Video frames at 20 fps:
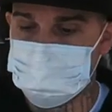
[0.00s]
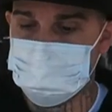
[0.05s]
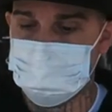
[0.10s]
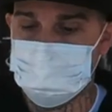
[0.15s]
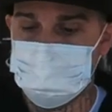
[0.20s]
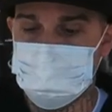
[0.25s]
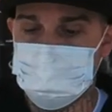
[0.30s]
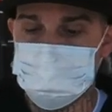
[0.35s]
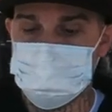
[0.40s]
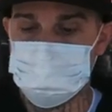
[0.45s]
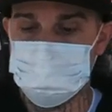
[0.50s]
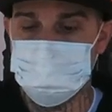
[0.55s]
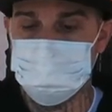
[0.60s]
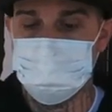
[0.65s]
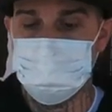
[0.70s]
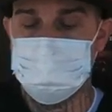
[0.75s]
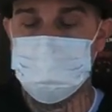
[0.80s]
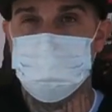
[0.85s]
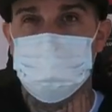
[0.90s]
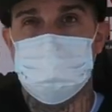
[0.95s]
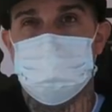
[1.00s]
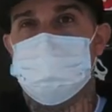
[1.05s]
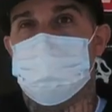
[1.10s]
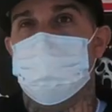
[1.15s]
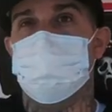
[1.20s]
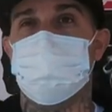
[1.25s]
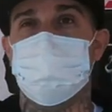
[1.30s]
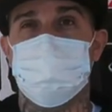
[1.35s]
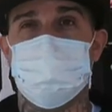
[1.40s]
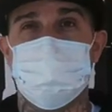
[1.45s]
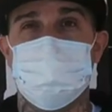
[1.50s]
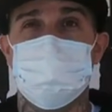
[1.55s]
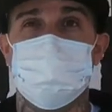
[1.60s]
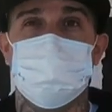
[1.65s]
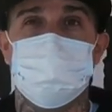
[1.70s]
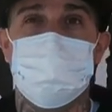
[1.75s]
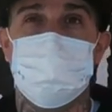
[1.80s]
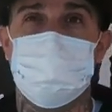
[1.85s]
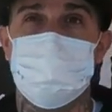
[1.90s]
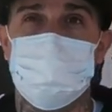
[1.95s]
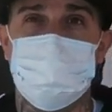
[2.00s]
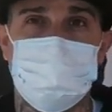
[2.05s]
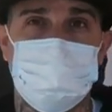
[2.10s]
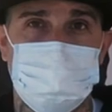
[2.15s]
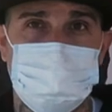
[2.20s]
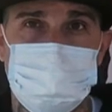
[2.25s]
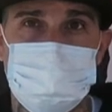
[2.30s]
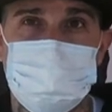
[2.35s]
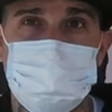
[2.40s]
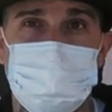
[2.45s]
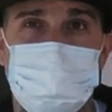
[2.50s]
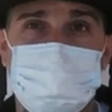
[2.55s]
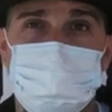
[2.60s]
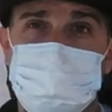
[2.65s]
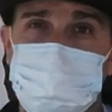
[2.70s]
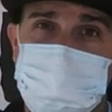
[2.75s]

signing, so if anybody's interested in getting anything done,